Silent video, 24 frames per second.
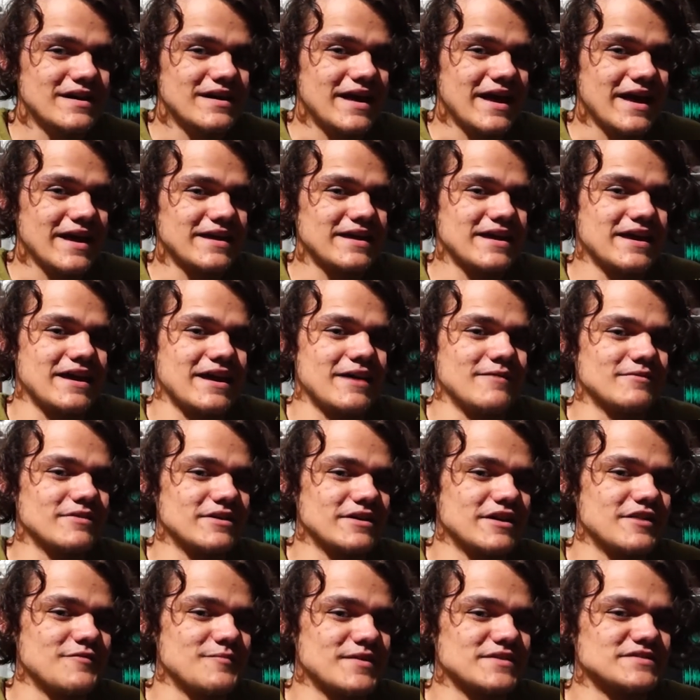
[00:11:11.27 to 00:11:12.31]
AKA, I'm going
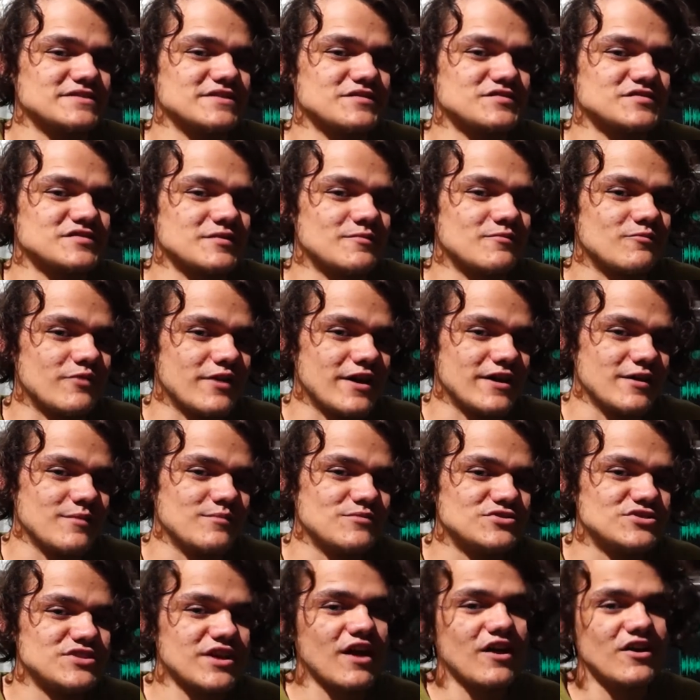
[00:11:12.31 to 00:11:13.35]
to give myself some random
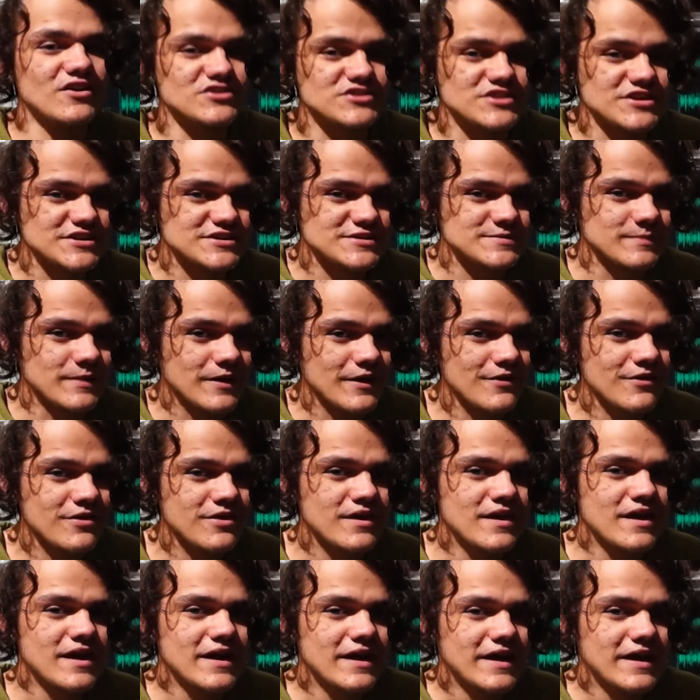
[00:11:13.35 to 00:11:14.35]
challenge each month.